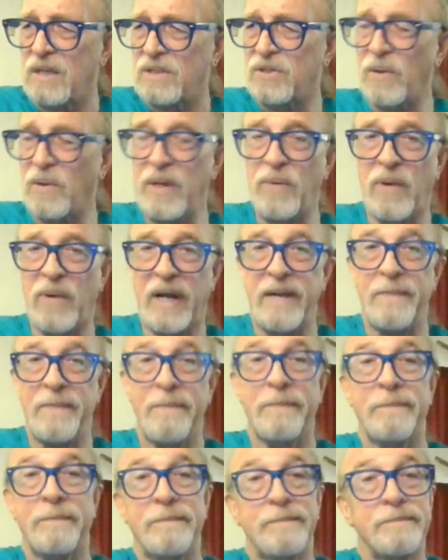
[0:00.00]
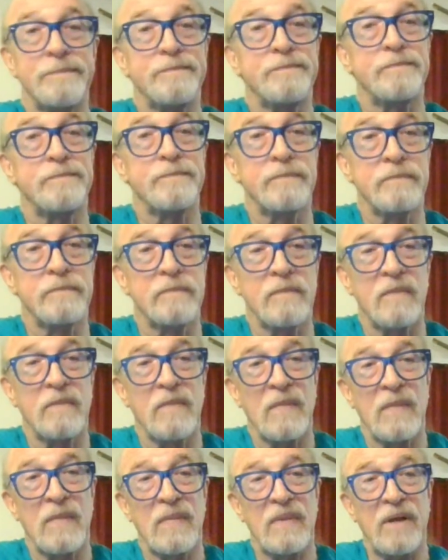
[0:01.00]
So anyway,
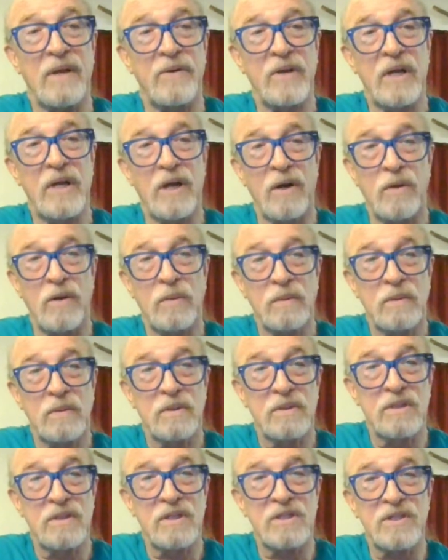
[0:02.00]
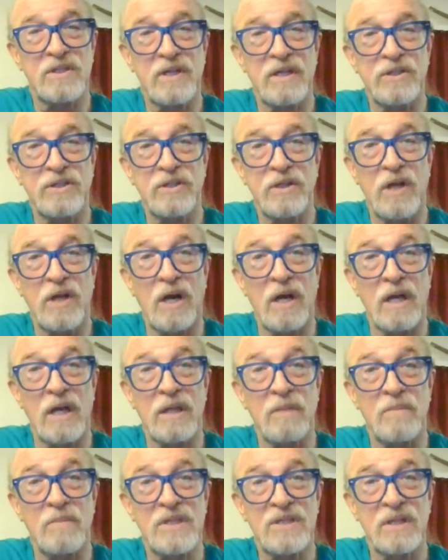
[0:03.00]
there you go. Discussion
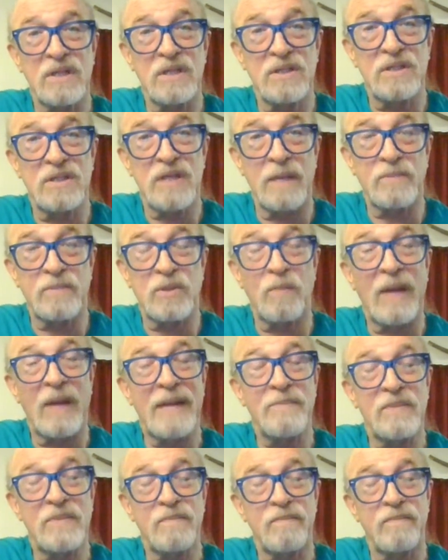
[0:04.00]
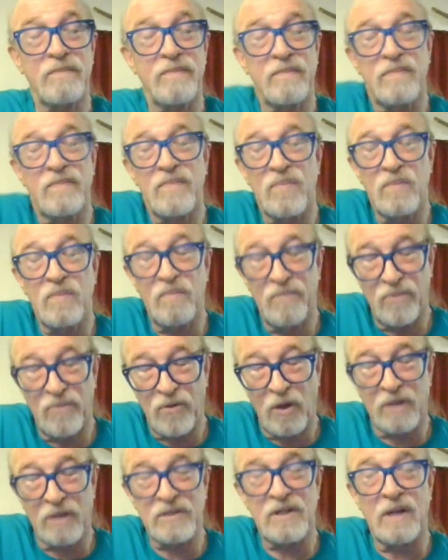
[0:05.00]
on misconception. My
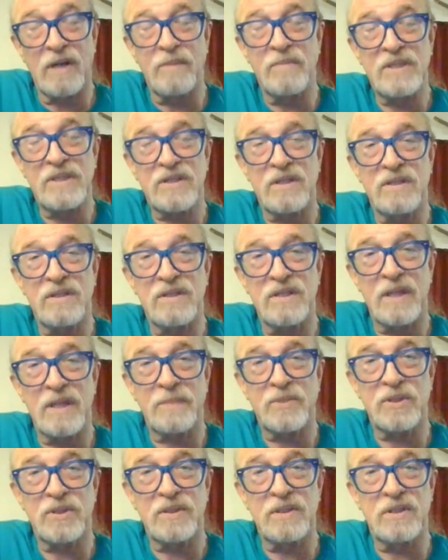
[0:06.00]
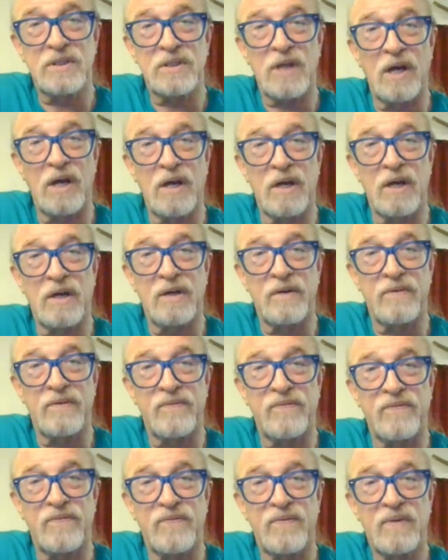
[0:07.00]
thoughts on misconceptions
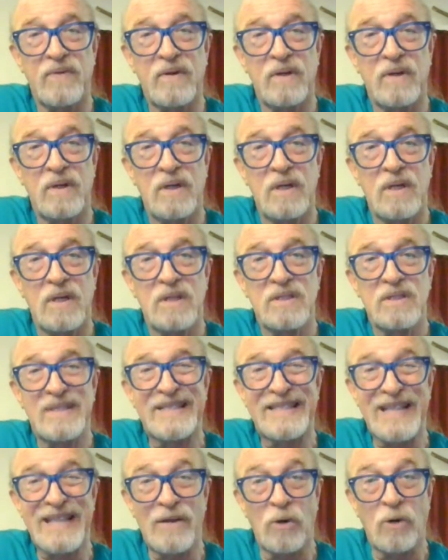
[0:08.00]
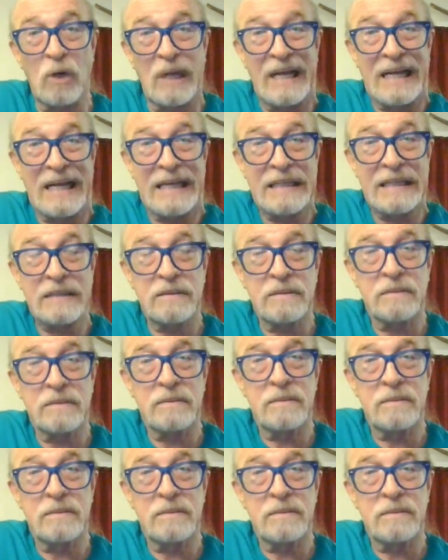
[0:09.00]
of Centerline.